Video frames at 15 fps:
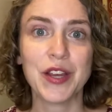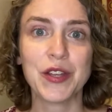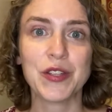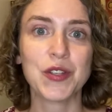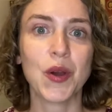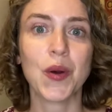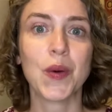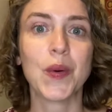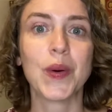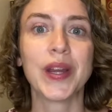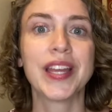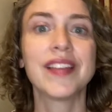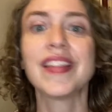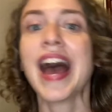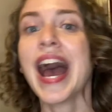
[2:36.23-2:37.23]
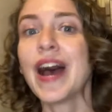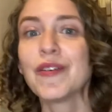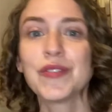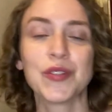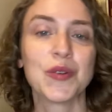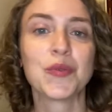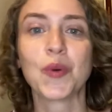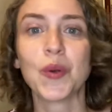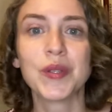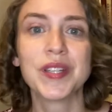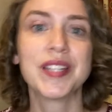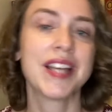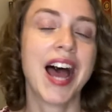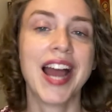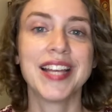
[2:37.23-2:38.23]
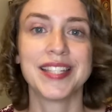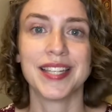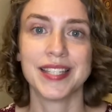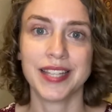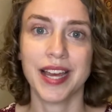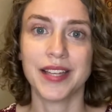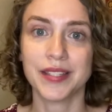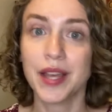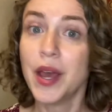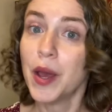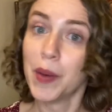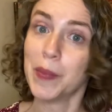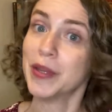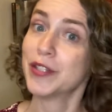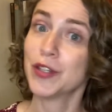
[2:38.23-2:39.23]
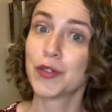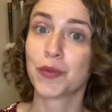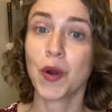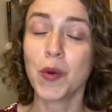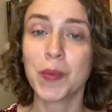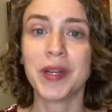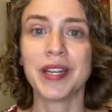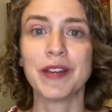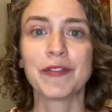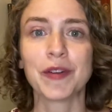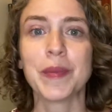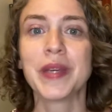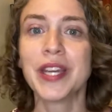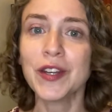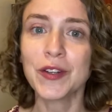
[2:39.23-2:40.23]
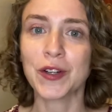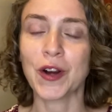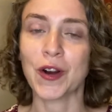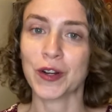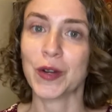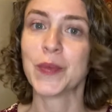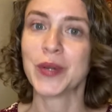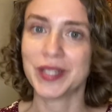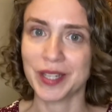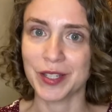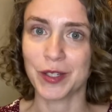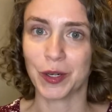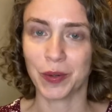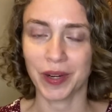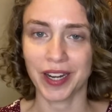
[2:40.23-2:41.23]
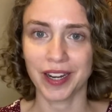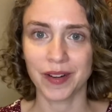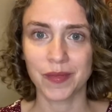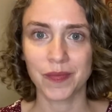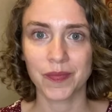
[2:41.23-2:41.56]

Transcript: So he laughs and rolls his eyes and says, Mrs. Romany from kindergarten would disagree.